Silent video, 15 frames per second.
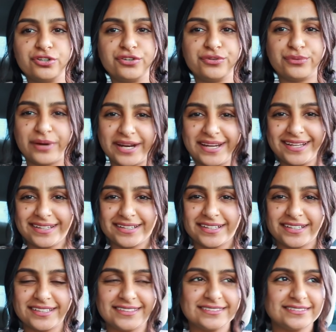right?
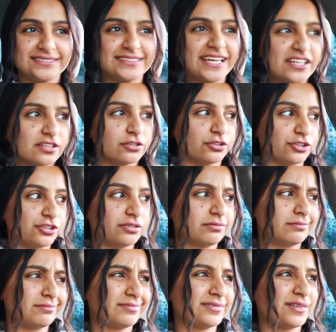Titler.
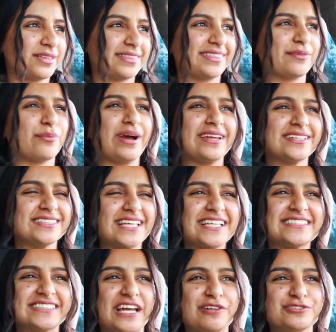Why does that
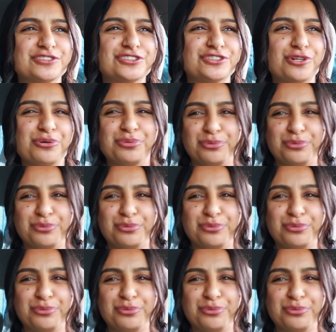sound so